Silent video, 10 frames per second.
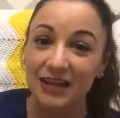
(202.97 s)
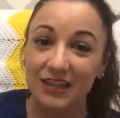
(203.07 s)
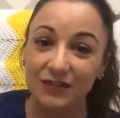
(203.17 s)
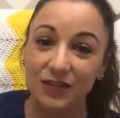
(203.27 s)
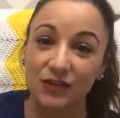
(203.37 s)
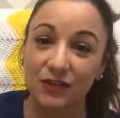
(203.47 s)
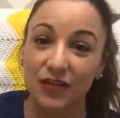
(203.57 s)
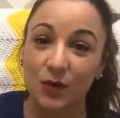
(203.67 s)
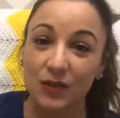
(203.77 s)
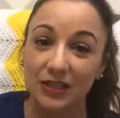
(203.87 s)
Give this
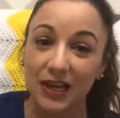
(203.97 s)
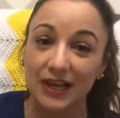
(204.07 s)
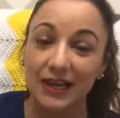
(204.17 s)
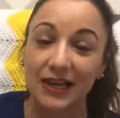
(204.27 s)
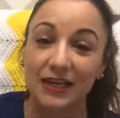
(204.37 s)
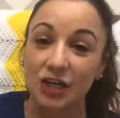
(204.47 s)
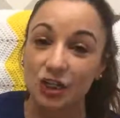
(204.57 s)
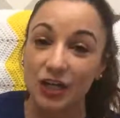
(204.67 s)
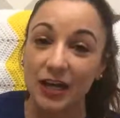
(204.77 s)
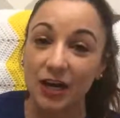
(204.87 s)
video a like and a
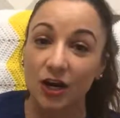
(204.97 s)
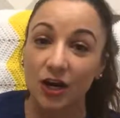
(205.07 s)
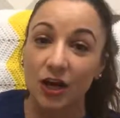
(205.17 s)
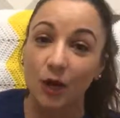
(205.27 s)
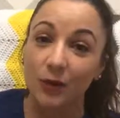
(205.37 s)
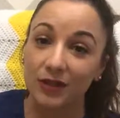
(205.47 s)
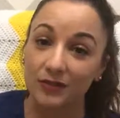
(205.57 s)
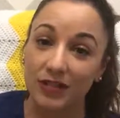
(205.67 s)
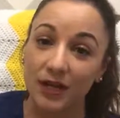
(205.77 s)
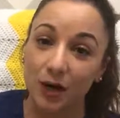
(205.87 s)
share. We love
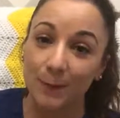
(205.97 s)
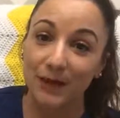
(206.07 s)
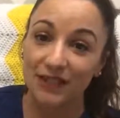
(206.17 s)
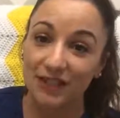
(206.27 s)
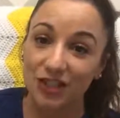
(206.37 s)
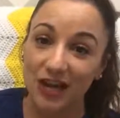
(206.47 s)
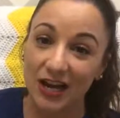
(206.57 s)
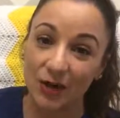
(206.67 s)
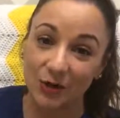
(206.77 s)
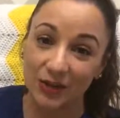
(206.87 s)
to get our message
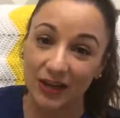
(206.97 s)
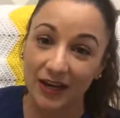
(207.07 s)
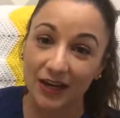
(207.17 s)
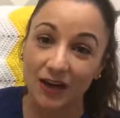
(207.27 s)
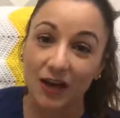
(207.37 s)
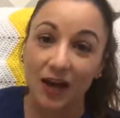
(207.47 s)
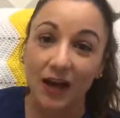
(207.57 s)
out there.